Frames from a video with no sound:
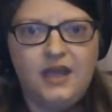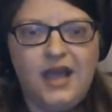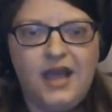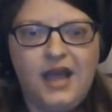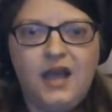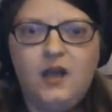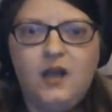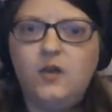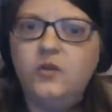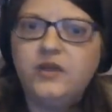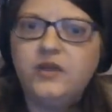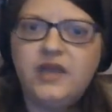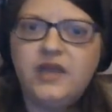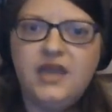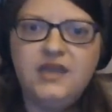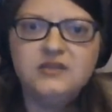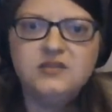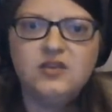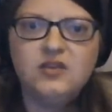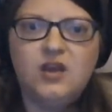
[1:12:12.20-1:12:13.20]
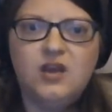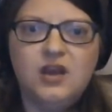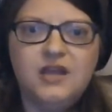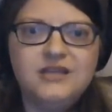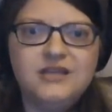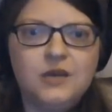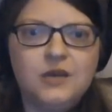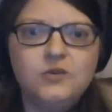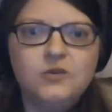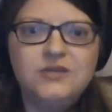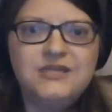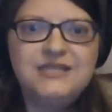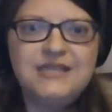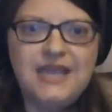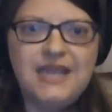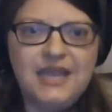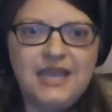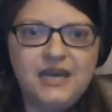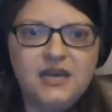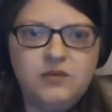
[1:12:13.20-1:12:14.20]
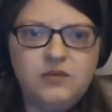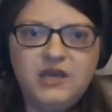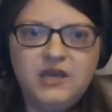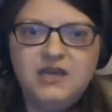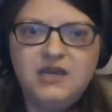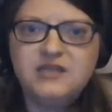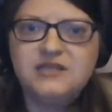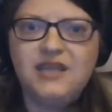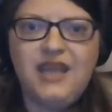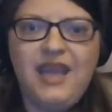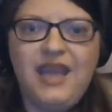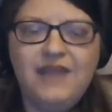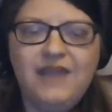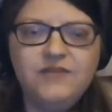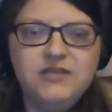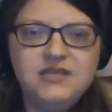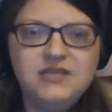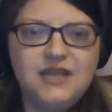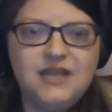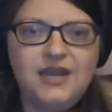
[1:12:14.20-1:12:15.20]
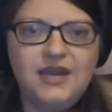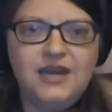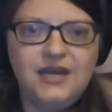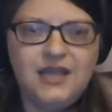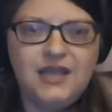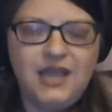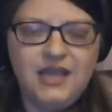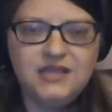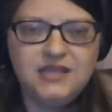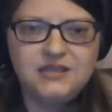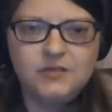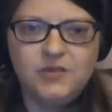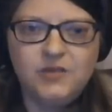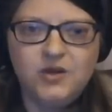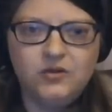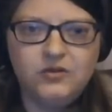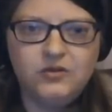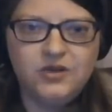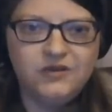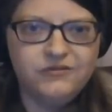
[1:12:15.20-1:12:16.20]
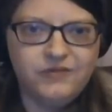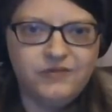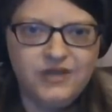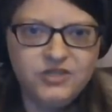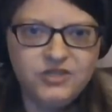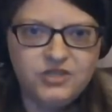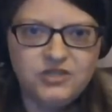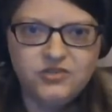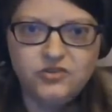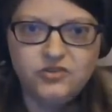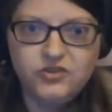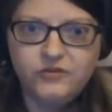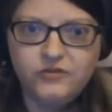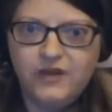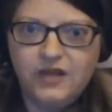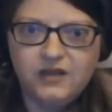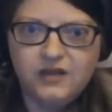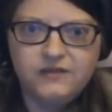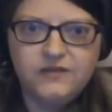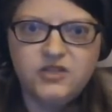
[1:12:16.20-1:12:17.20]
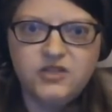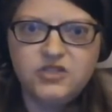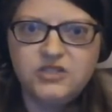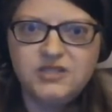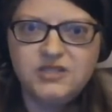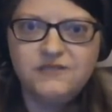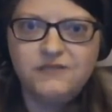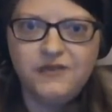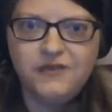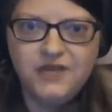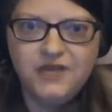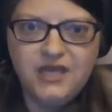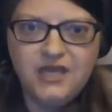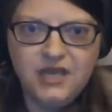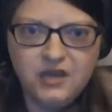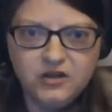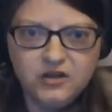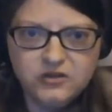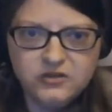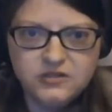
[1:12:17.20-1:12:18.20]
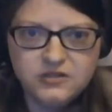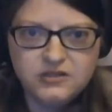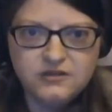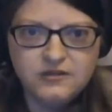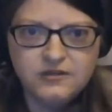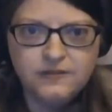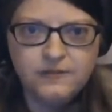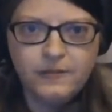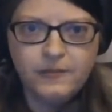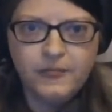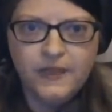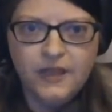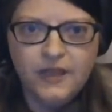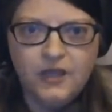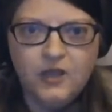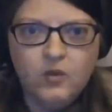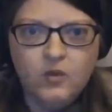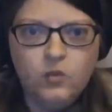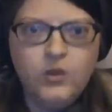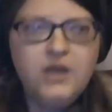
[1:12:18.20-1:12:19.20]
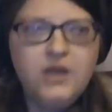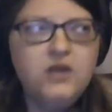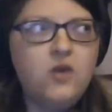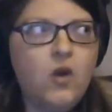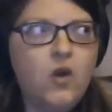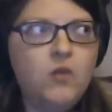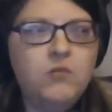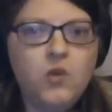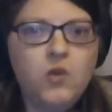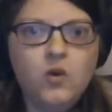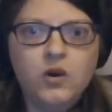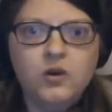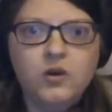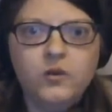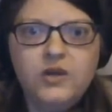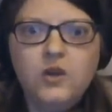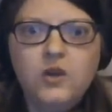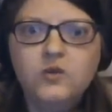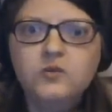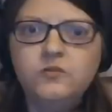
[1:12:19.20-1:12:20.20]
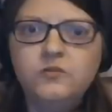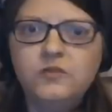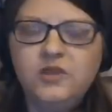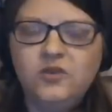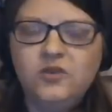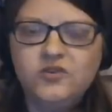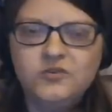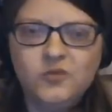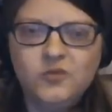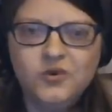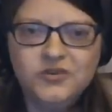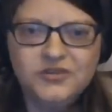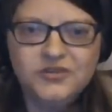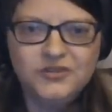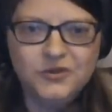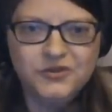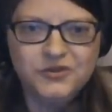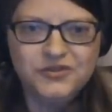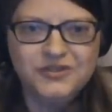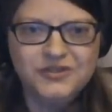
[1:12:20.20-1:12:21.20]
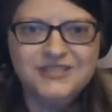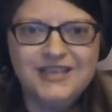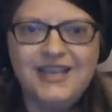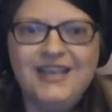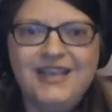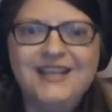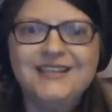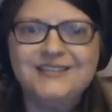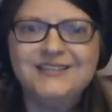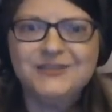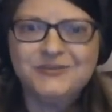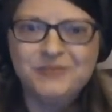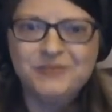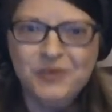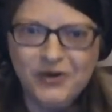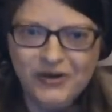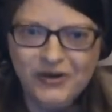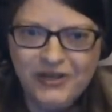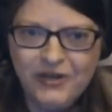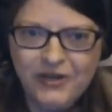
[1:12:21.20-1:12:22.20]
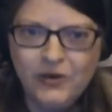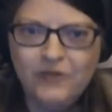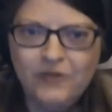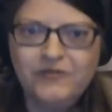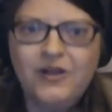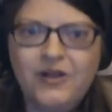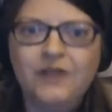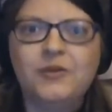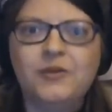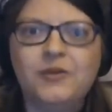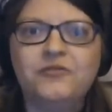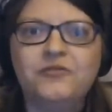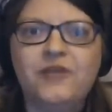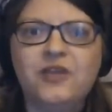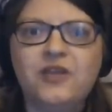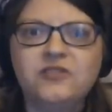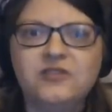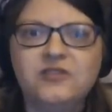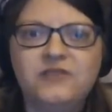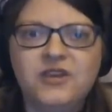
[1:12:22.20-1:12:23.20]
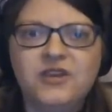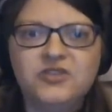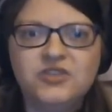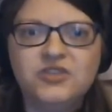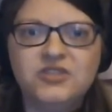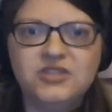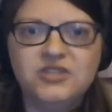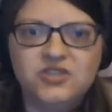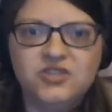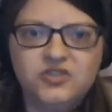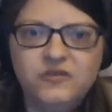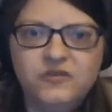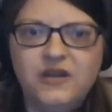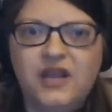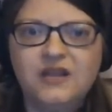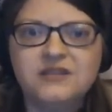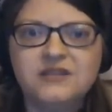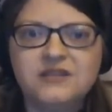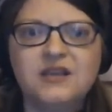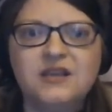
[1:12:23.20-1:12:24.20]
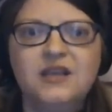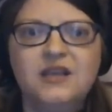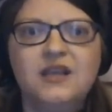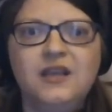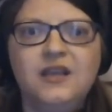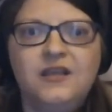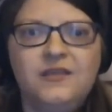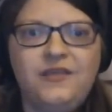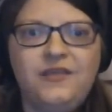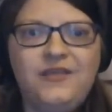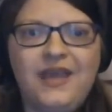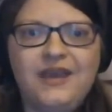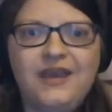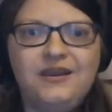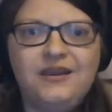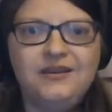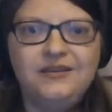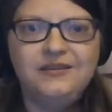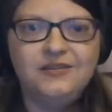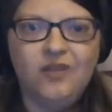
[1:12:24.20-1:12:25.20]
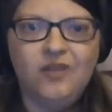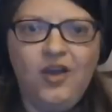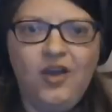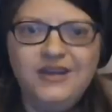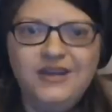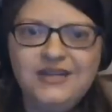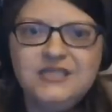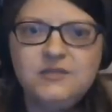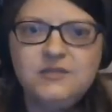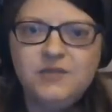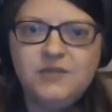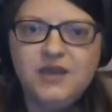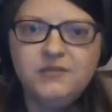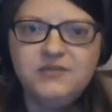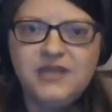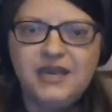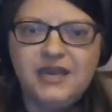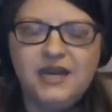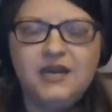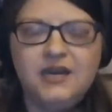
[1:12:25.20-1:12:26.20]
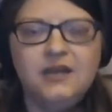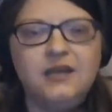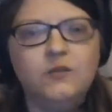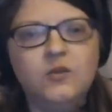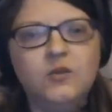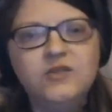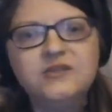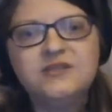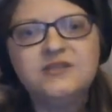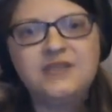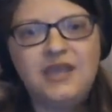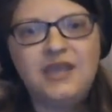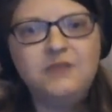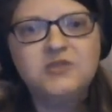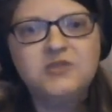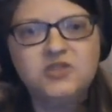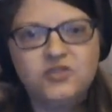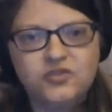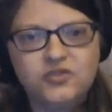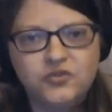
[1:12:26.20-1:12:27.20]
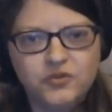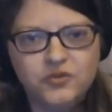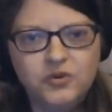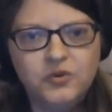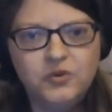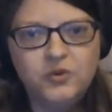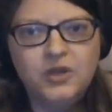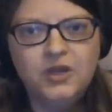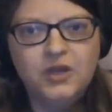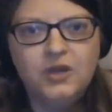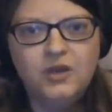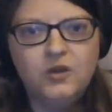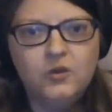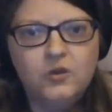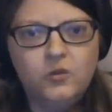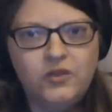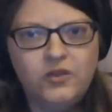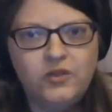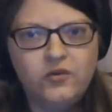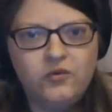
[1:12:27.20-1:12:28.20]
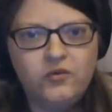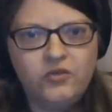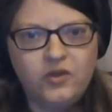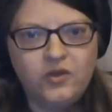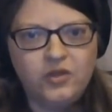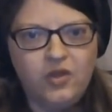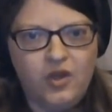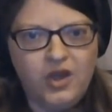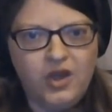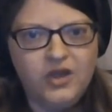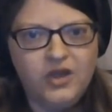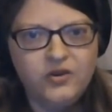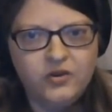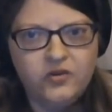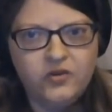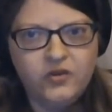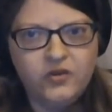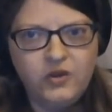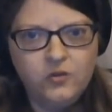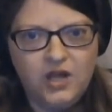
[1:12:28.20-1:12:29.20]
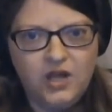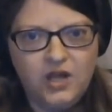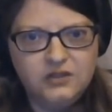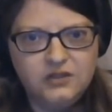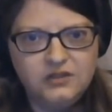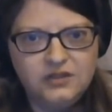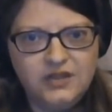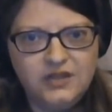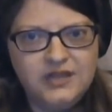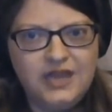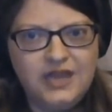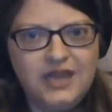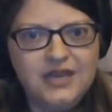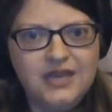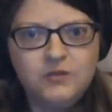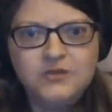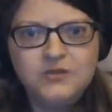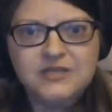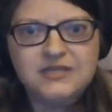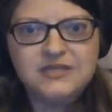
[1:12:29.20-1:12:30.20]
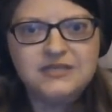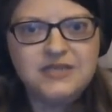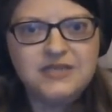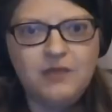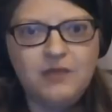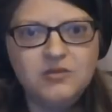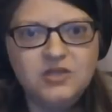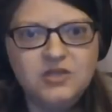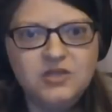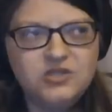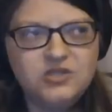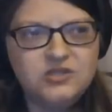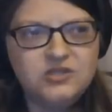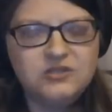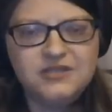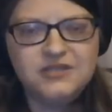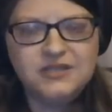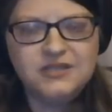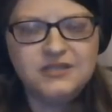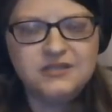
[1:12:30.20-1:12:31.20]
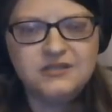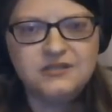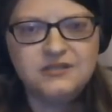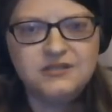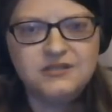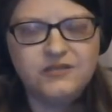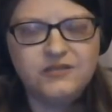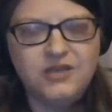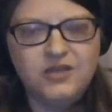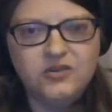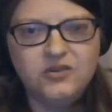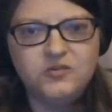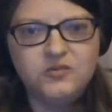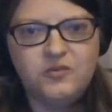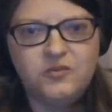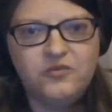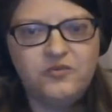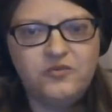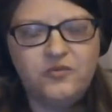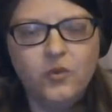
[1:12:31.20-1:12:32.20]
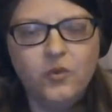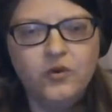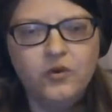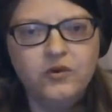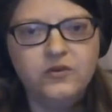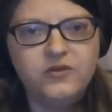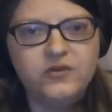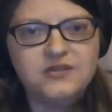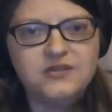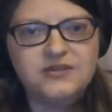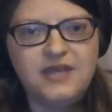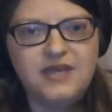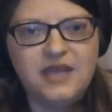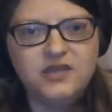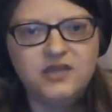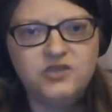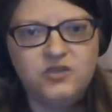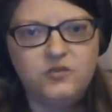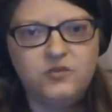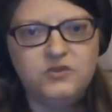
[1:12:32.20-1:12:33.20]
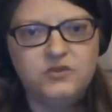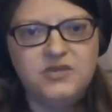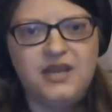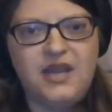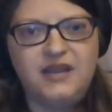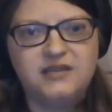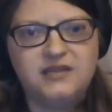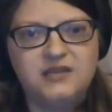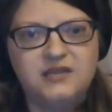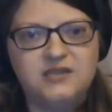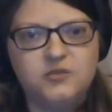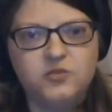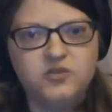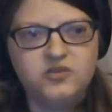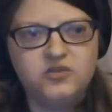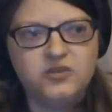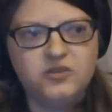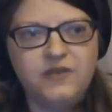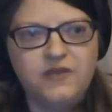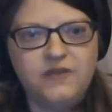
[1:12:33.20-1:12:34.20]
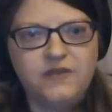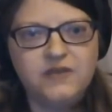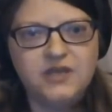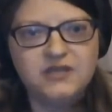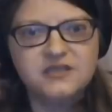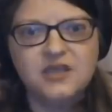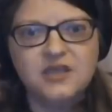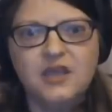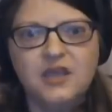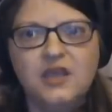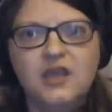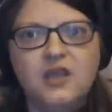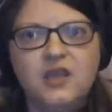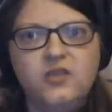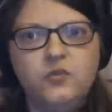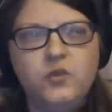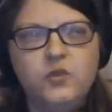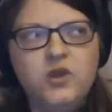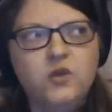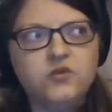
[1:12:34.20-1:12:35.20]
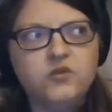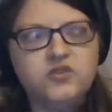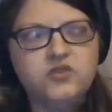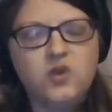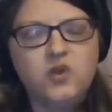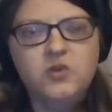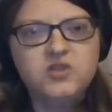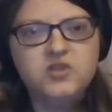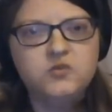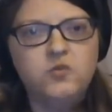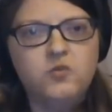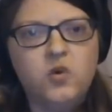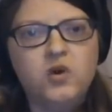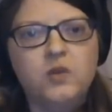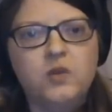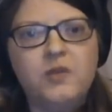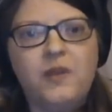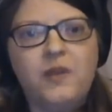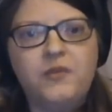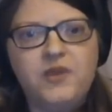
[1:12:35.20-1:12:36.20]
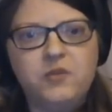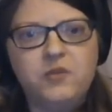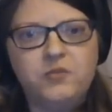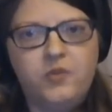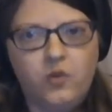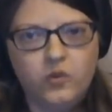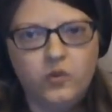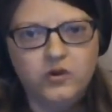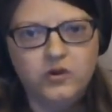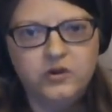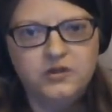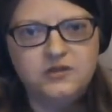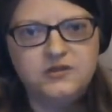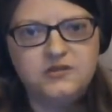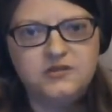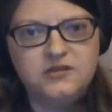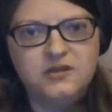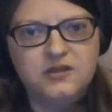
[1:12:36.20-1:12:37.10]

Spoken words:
how the case law is outdated because they haven't decided a case about confessions or juvenile confessions in 50 years. We know more. We know there's more social science. There's more, evolved about false confessions and juveniles, that law needs to be updated. Well, the same is true with the law under Greenwald. Again, it was established 6-7 years before the statute was enacted to preserve evidence. We know so much more about the importance